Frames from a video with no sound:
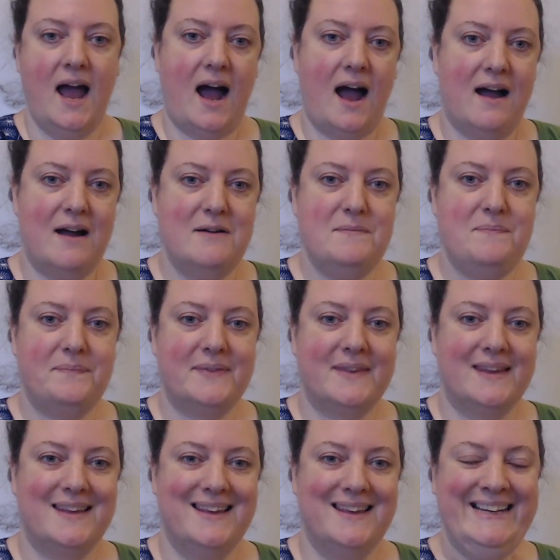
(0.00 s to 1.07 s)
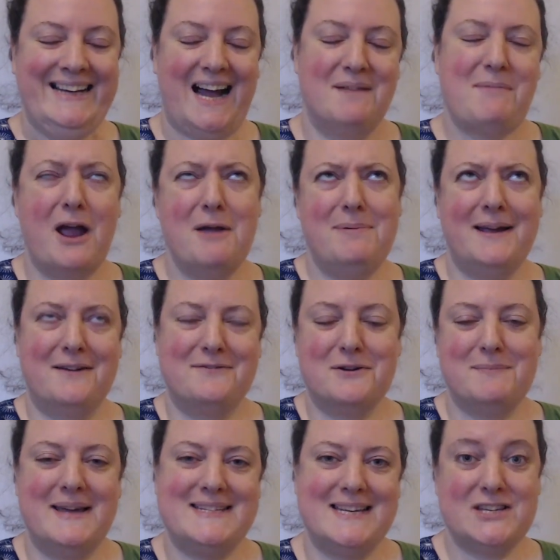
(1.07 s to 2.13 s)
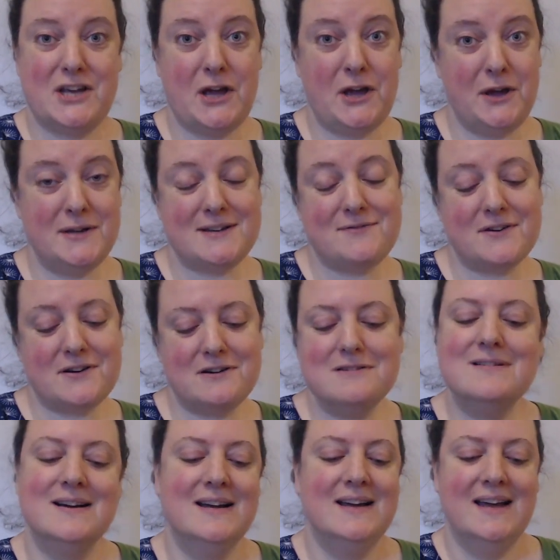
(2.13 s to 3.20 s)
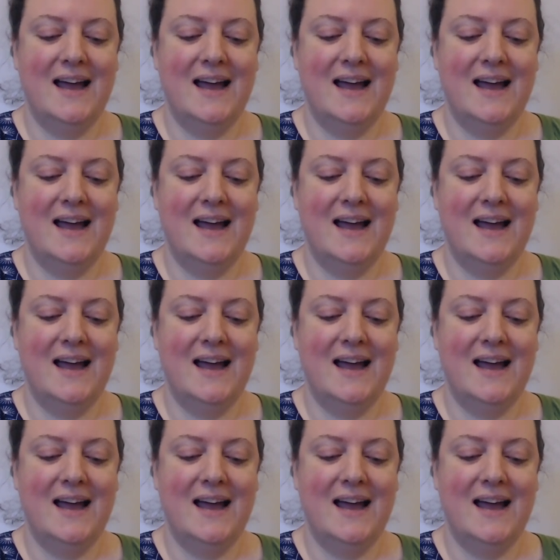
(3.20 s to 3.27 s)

I'm hoping I've not made it too difficult.